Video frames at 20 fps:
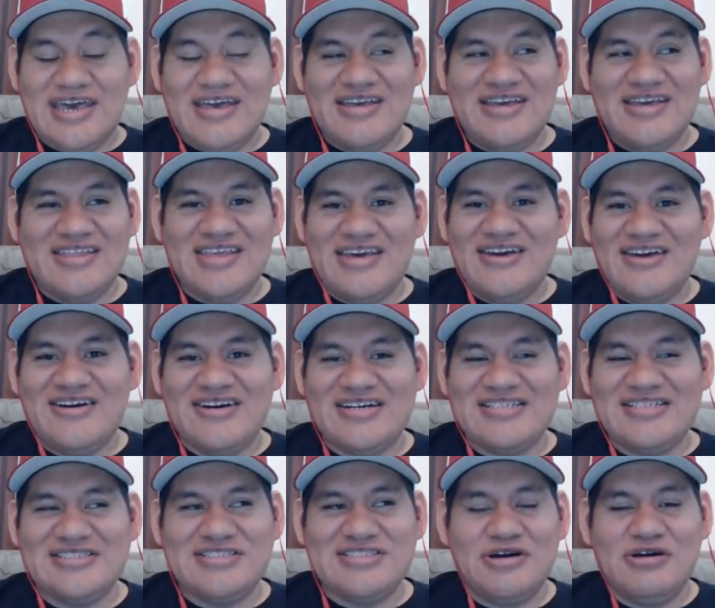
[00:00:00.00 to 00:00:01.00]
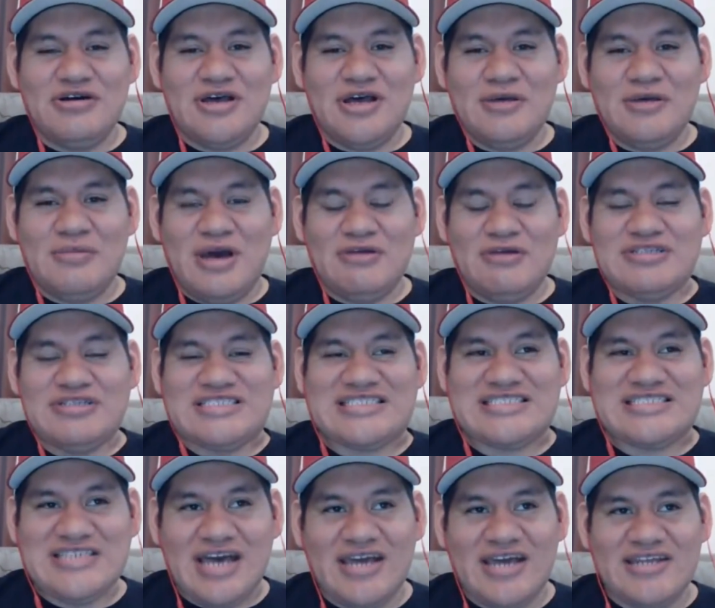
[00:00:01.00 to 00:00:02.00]
yeah, they are, and so I was
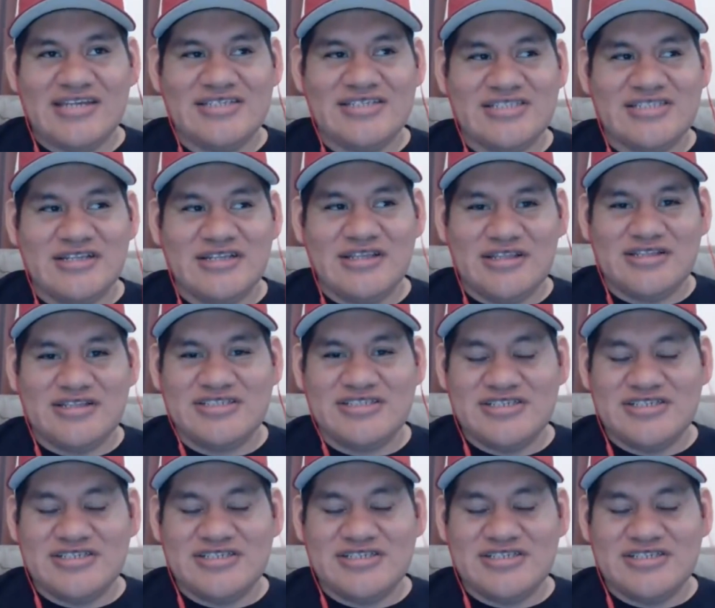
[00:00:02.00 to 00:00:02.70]
excited to